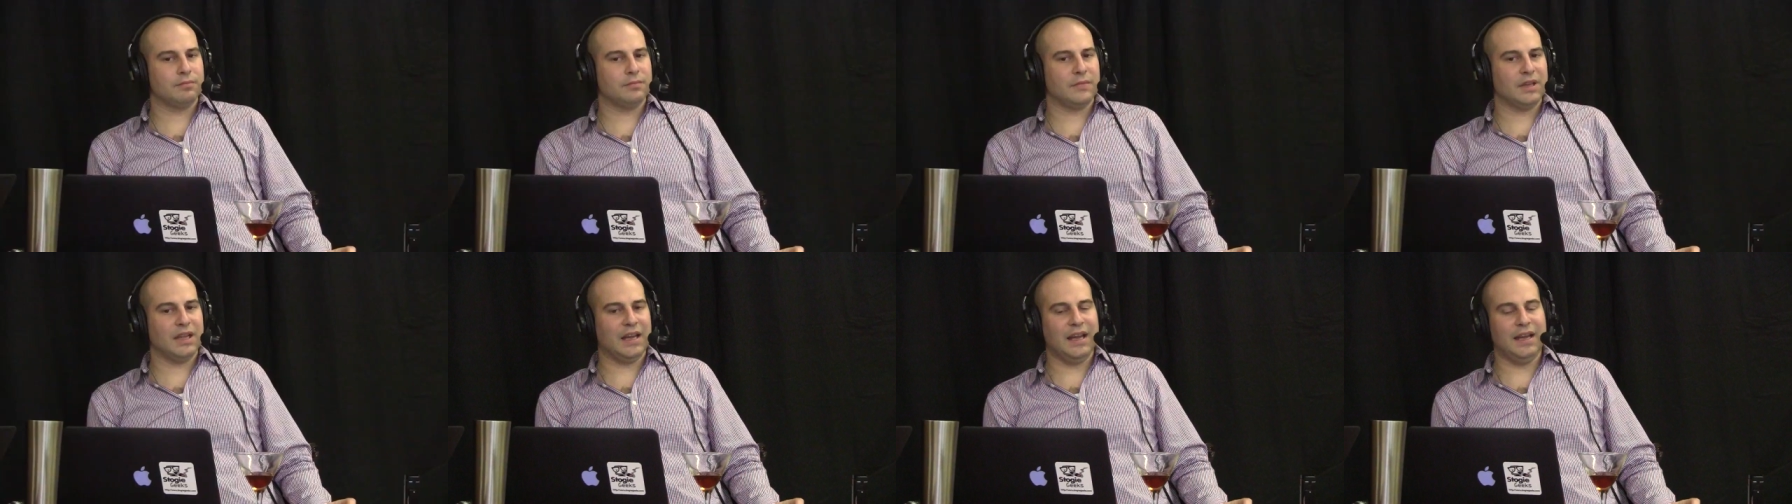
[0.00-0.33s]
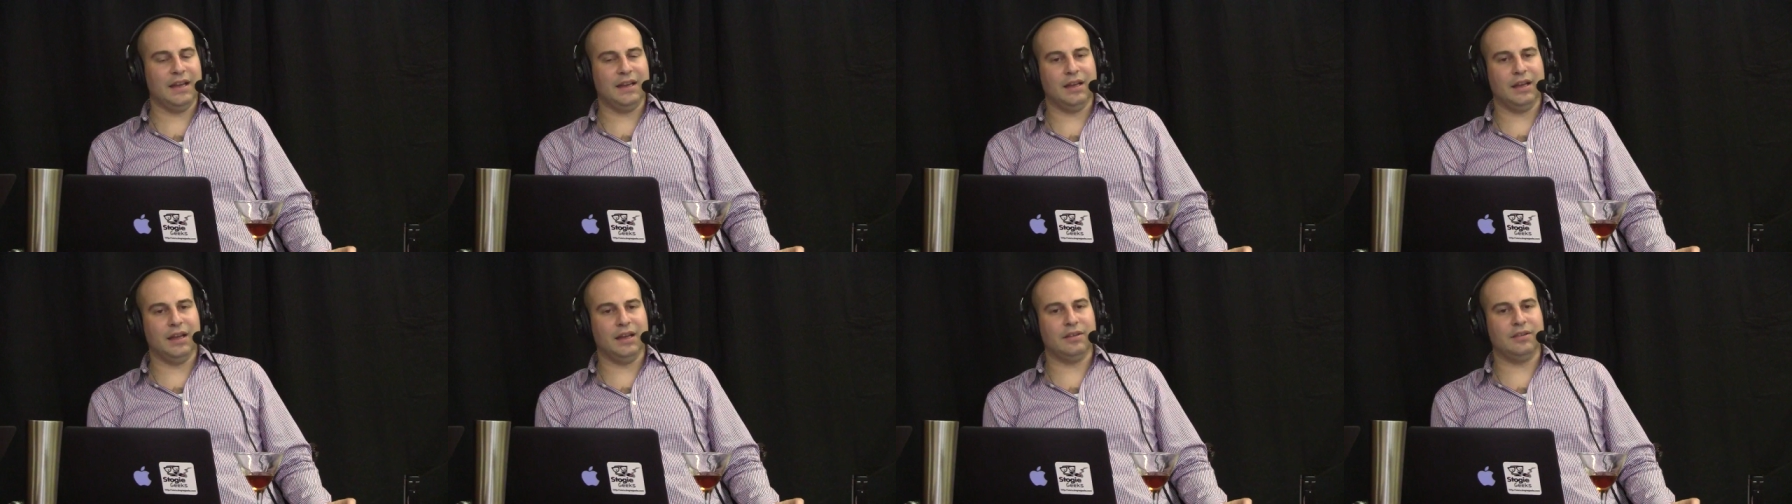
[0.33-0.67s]

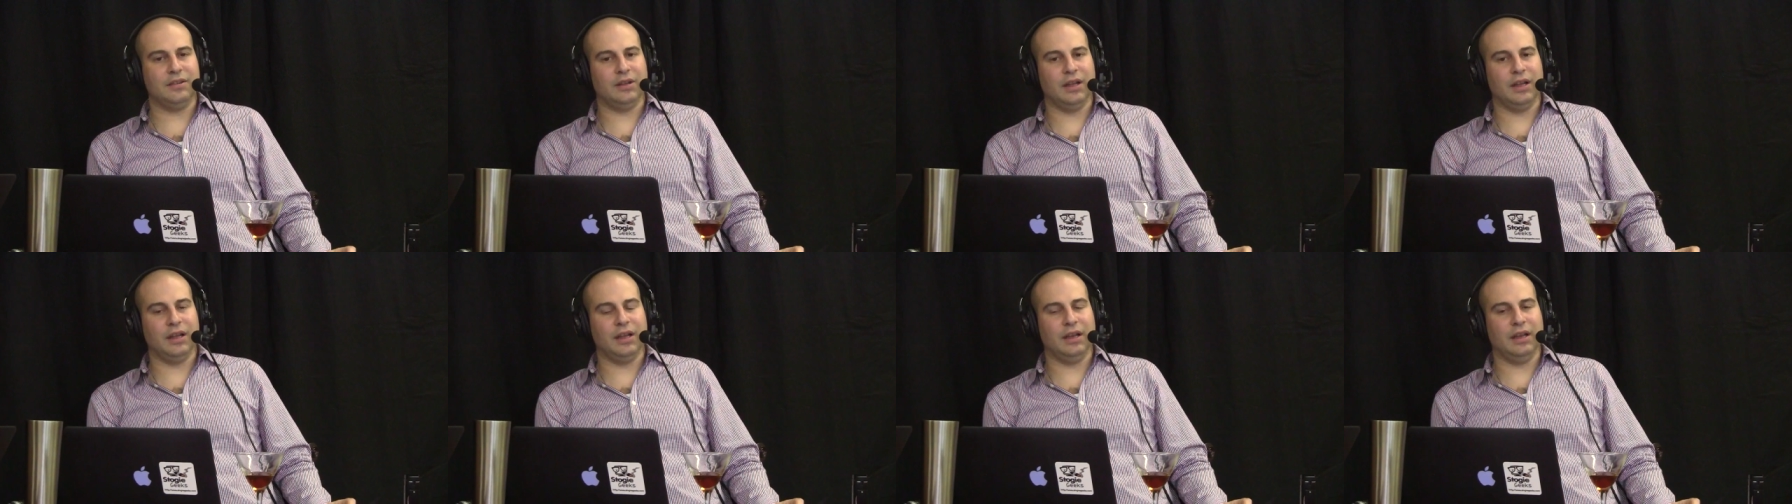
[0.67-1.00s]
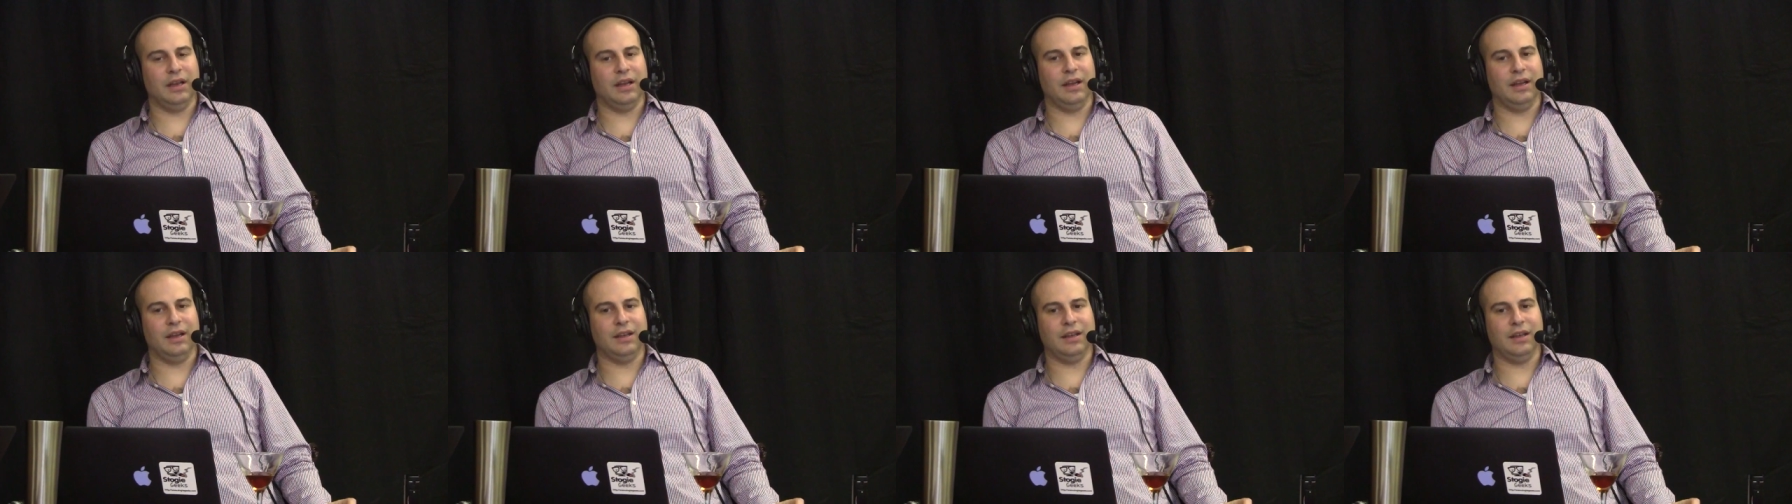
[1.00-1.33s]
And, and it,
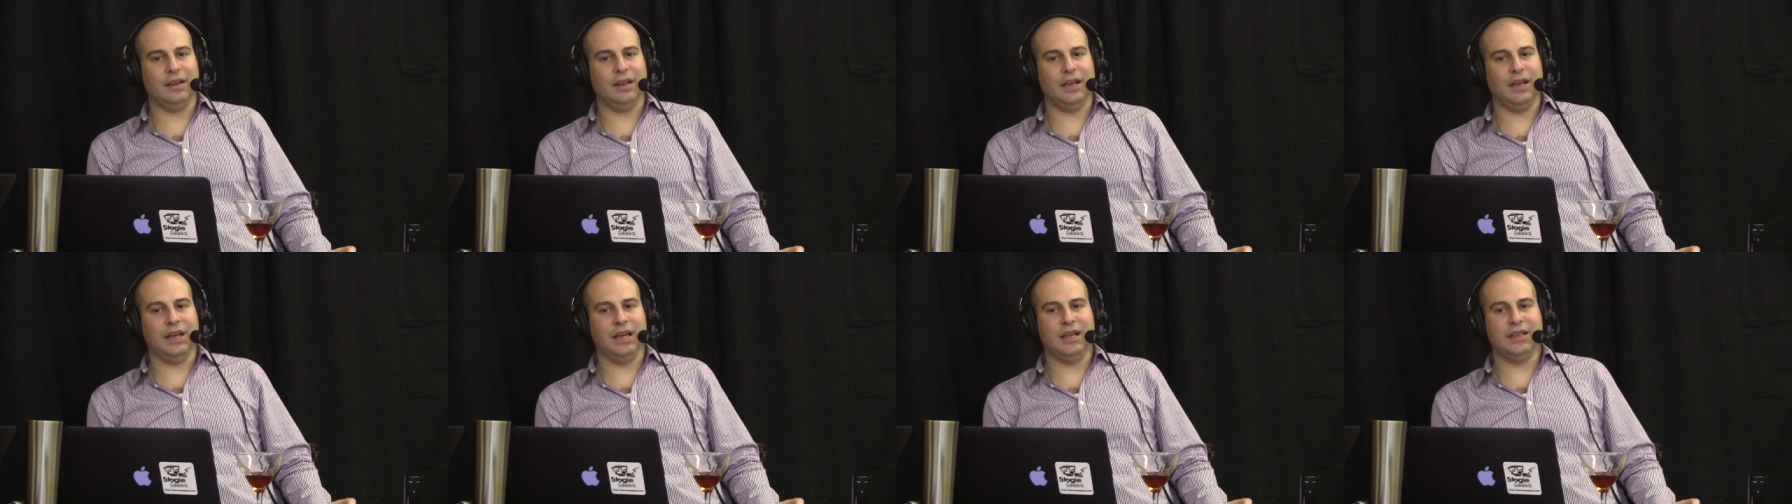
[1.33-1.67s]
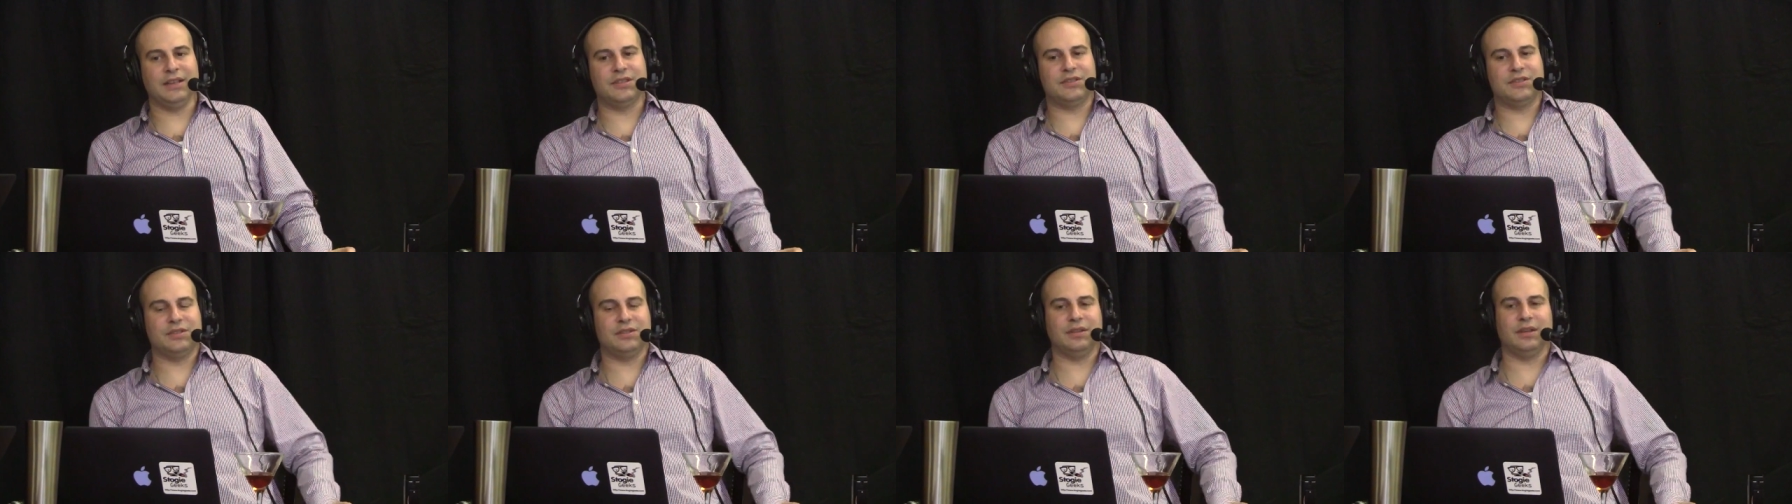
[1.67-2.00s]
it,
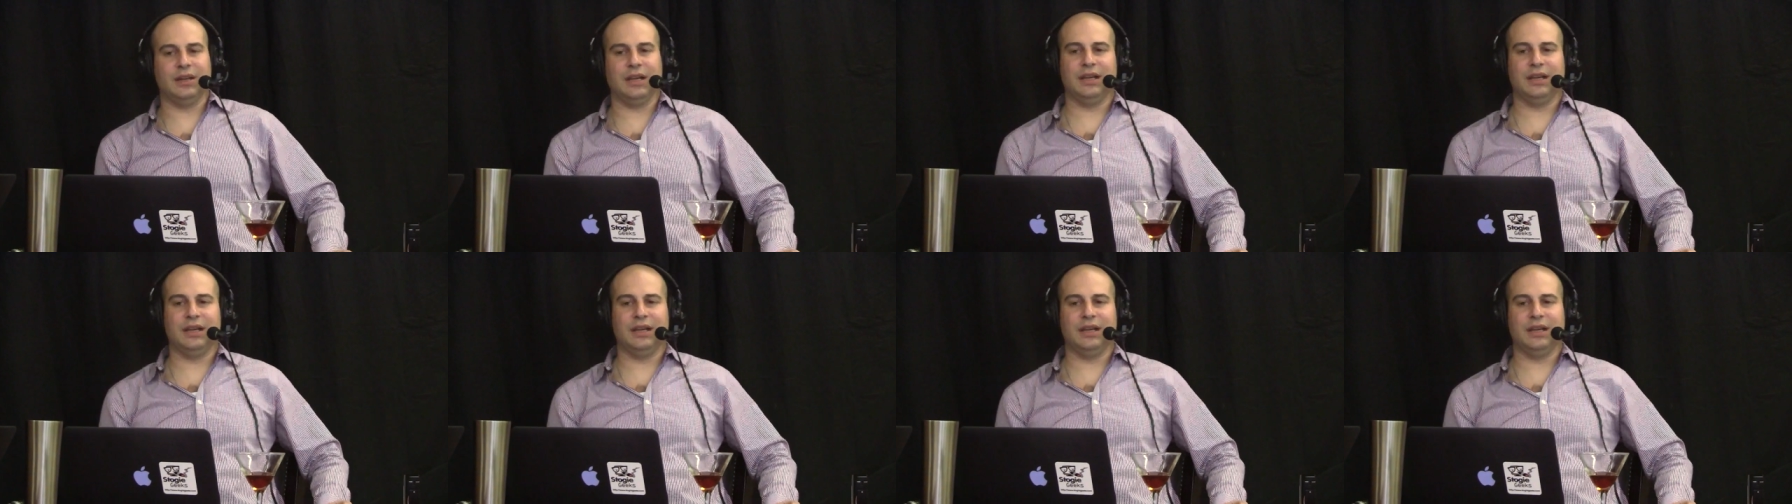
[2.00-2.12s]
it's